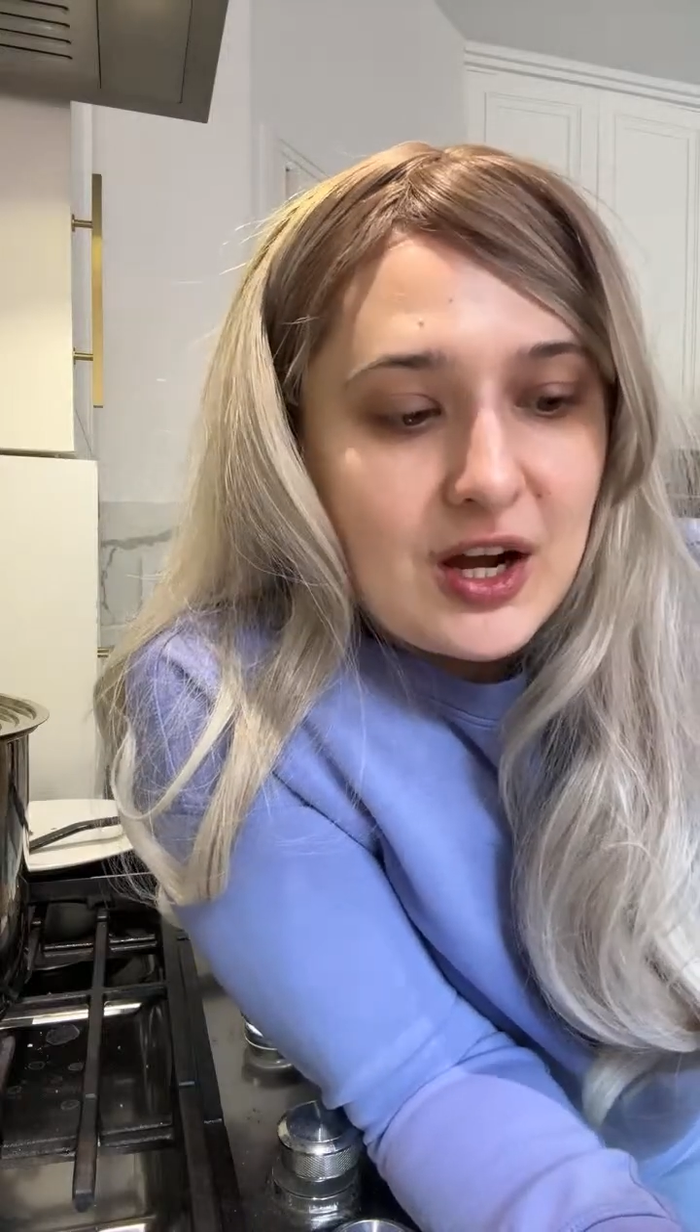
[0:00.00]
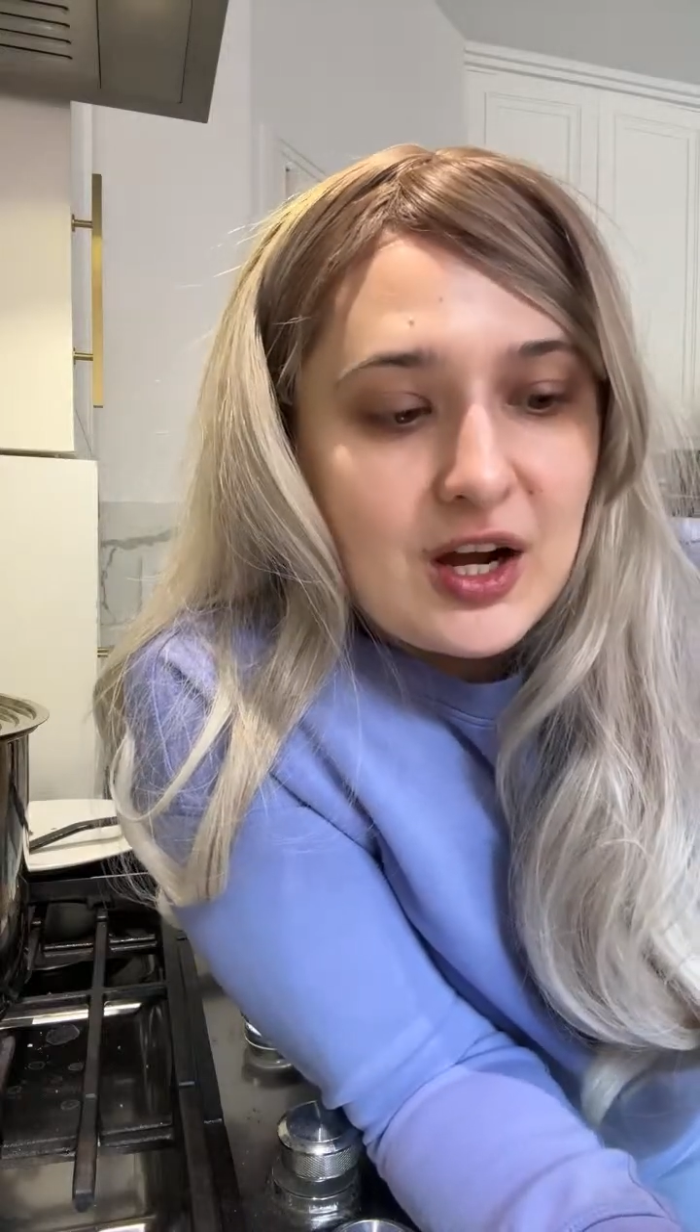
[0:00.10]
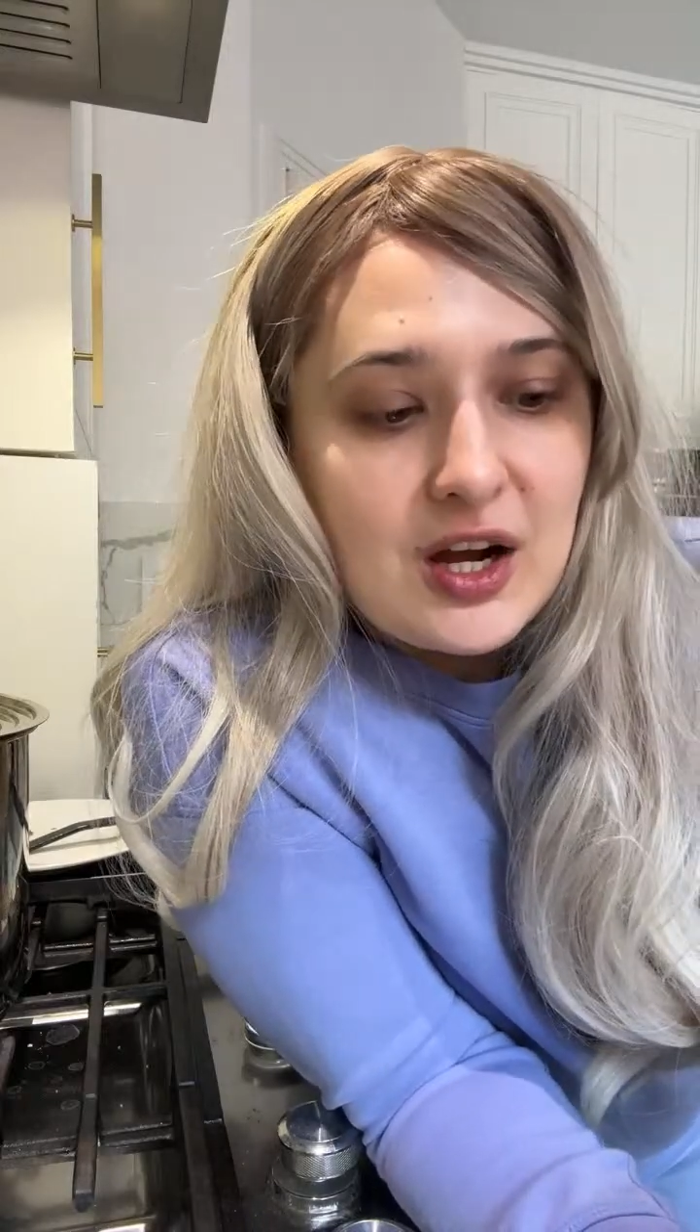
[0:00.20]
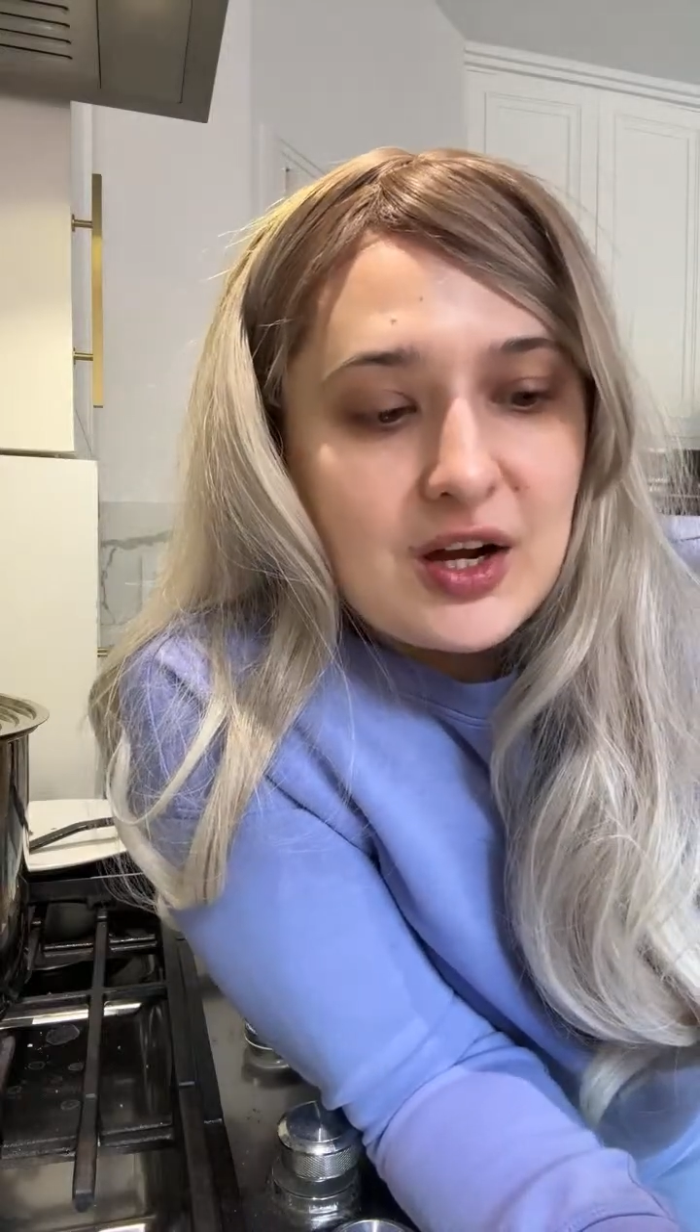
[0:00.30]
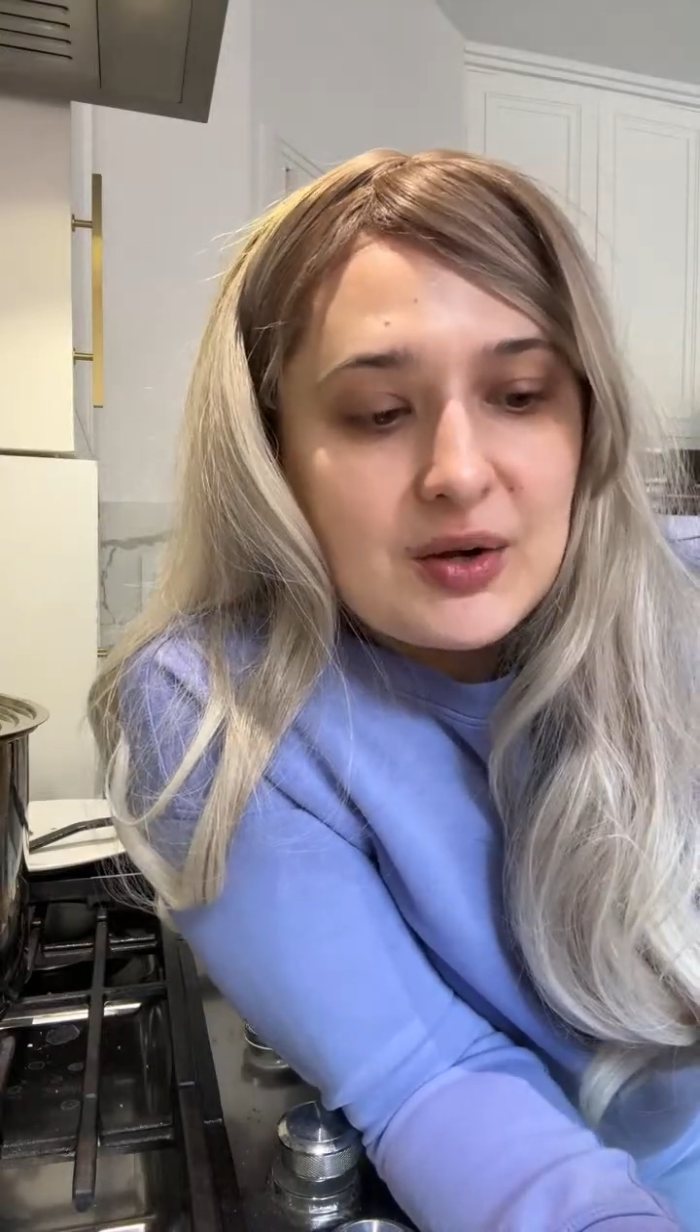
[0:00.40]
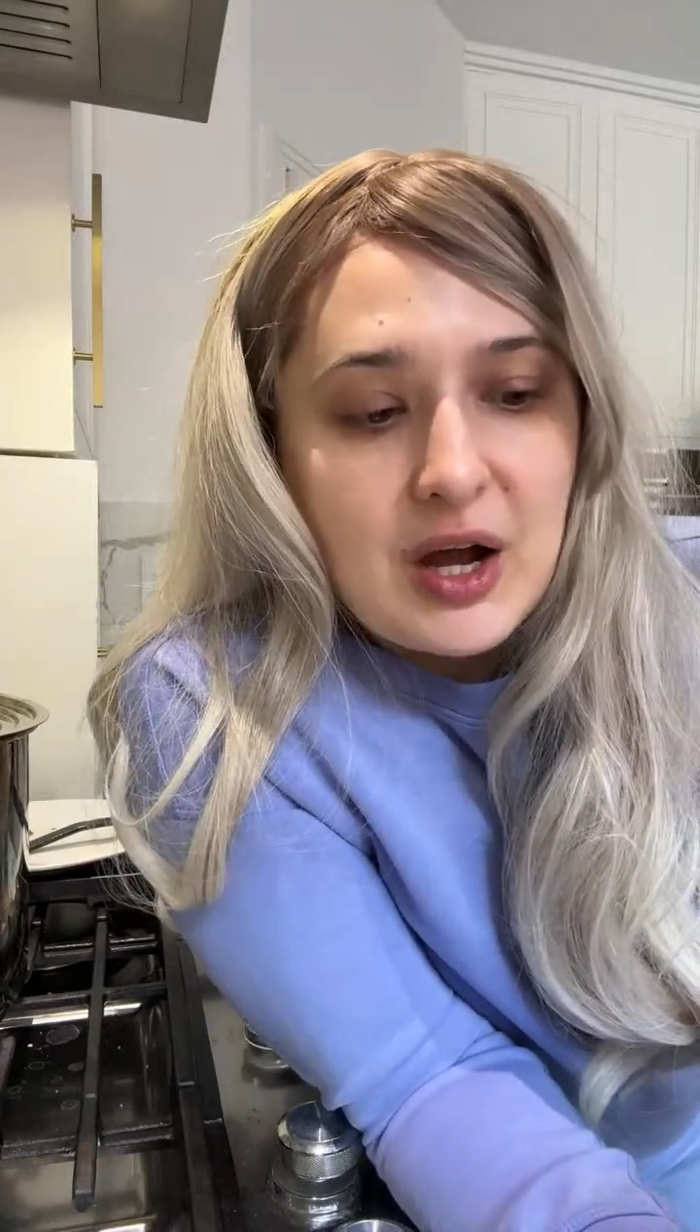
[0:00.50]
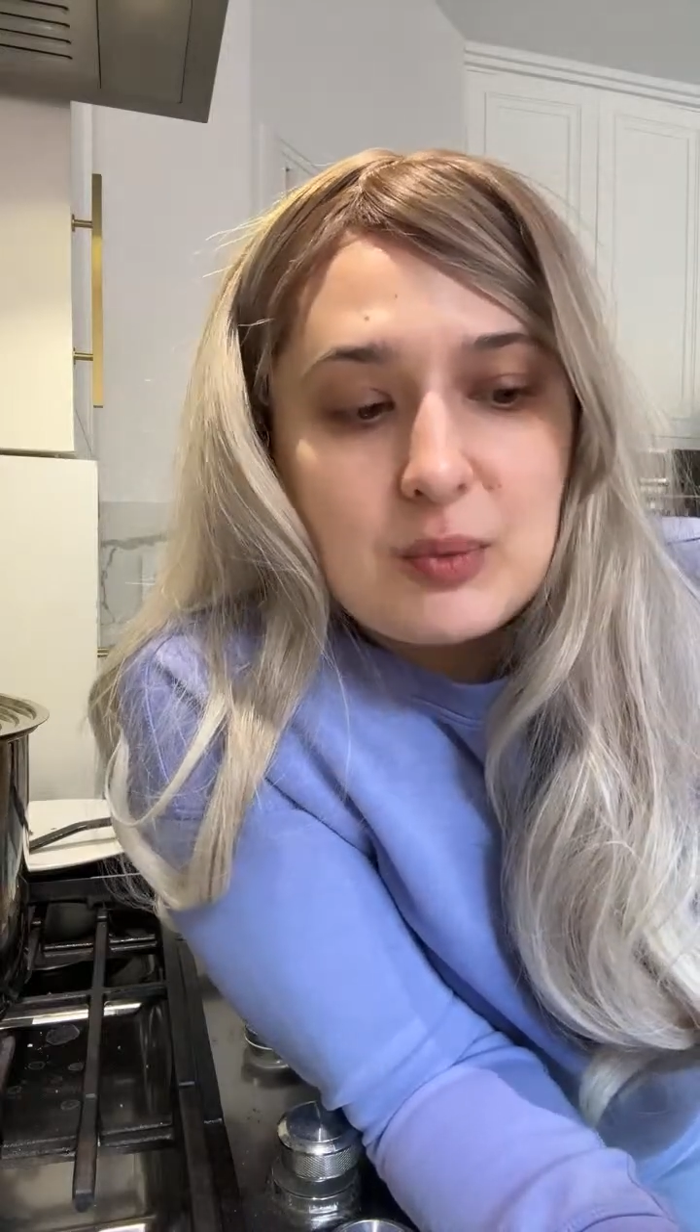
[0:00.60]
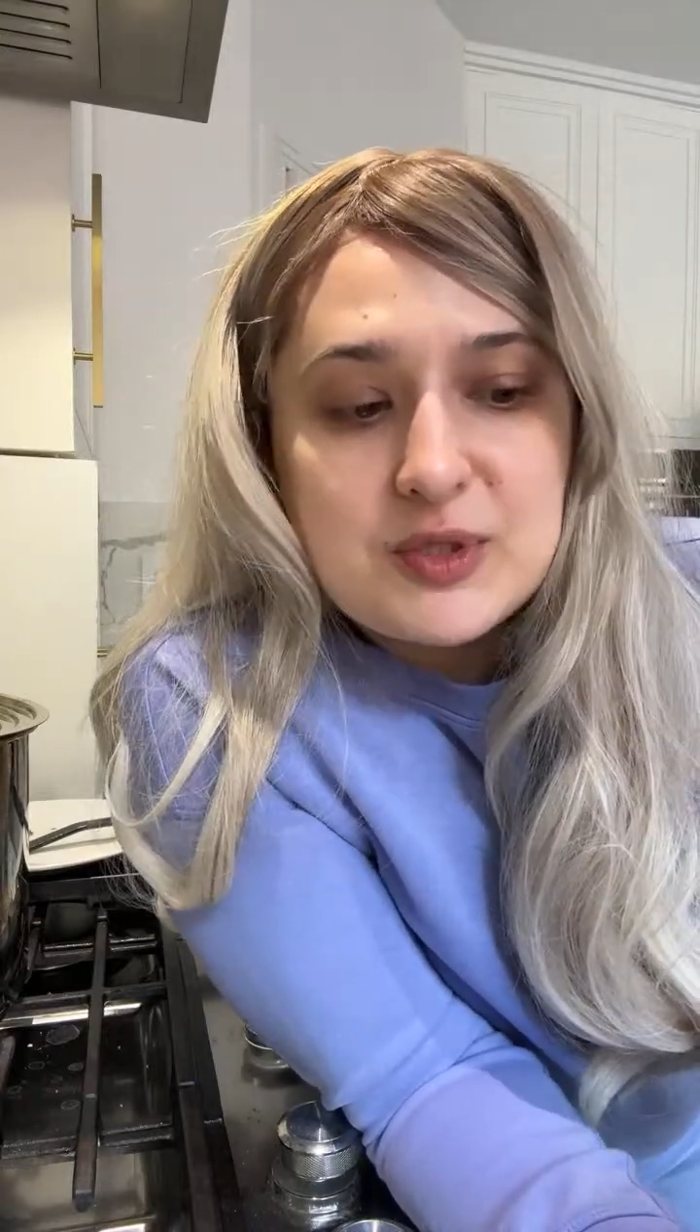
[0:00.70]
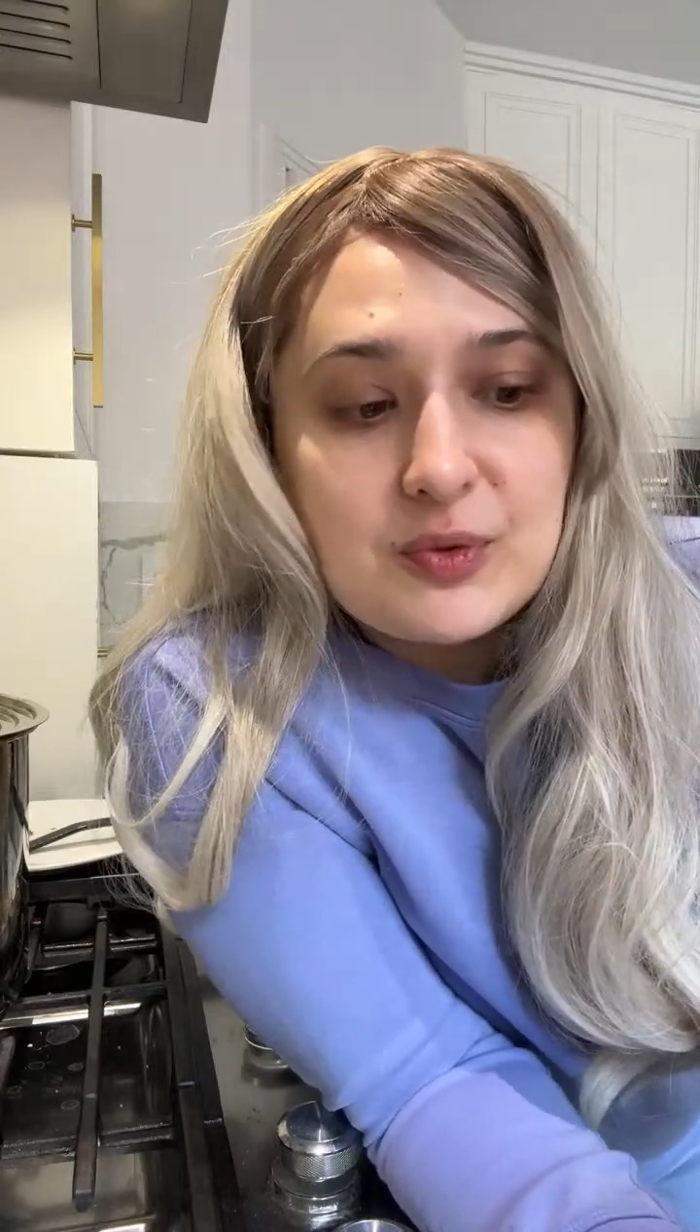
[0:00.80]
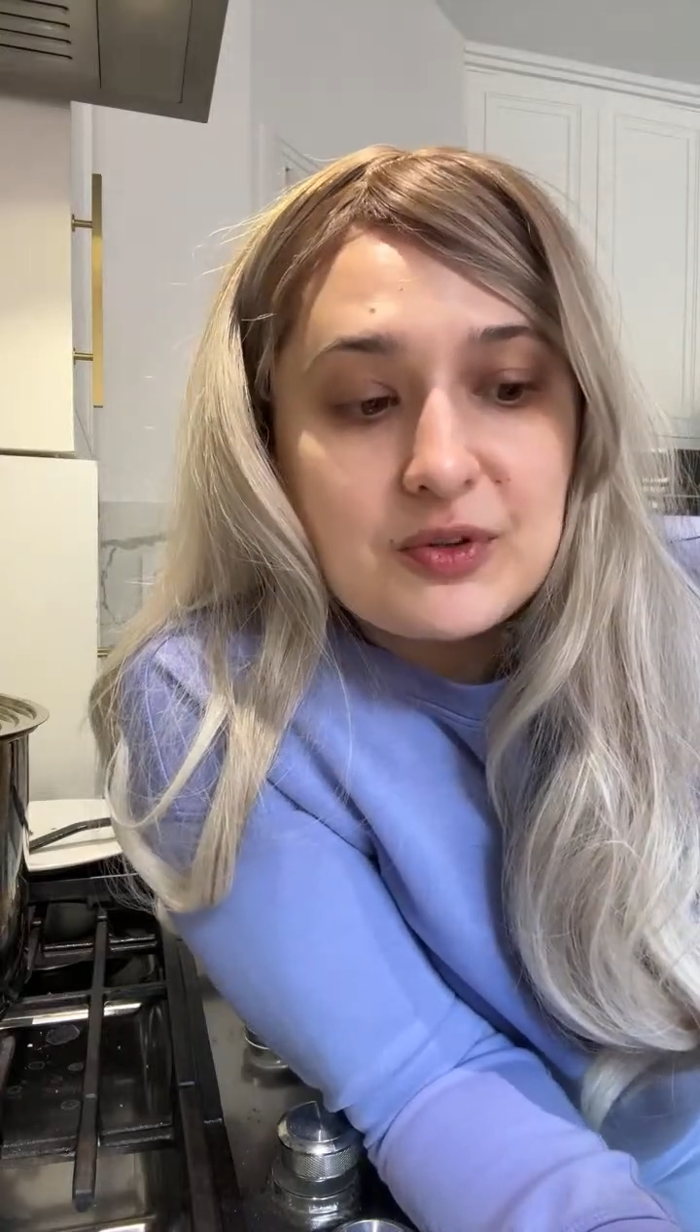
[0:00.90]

helps